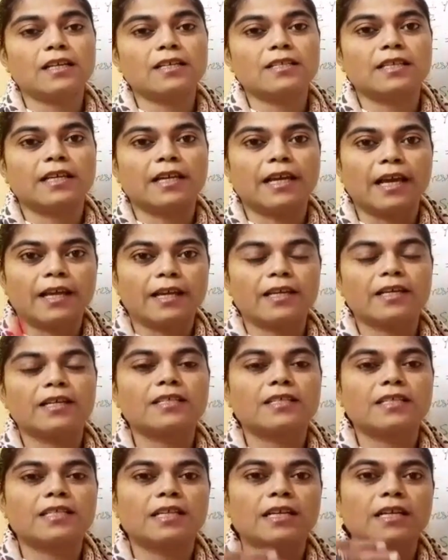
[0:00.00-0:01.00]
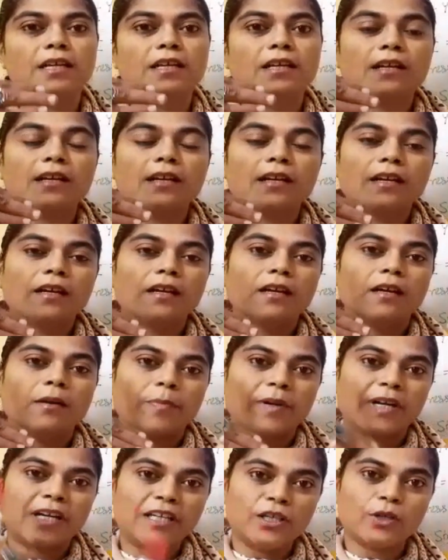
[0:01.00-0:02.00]
is the energy
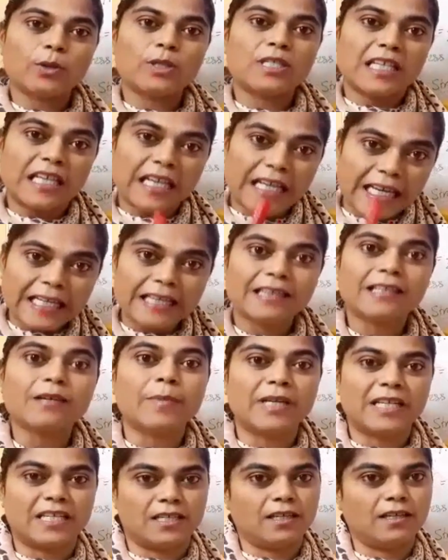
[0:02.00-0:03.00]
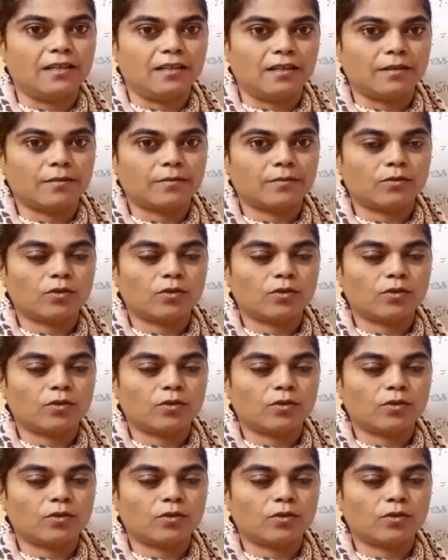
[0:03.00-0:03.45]
produced in the material,